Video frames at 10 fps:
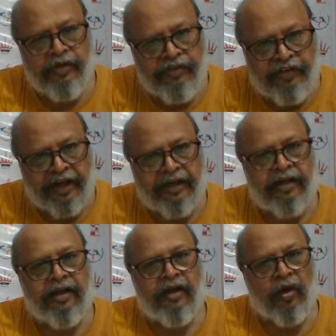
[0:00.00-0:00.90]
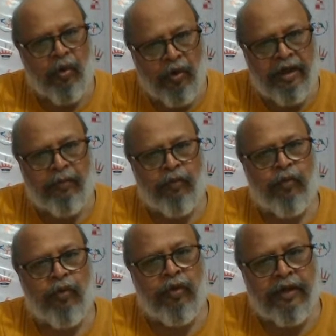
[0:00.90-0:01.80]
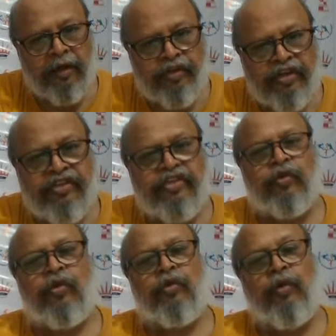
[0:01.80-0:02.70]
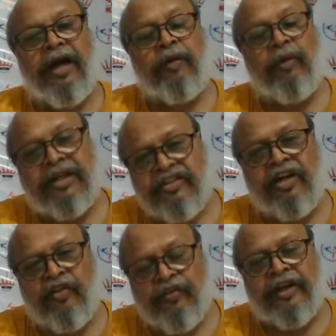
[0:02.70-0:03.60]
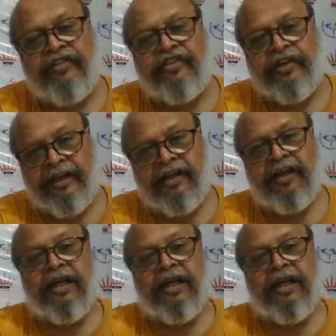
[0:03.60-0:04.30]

Check, only move. Now this is good. Why? What is the difference here?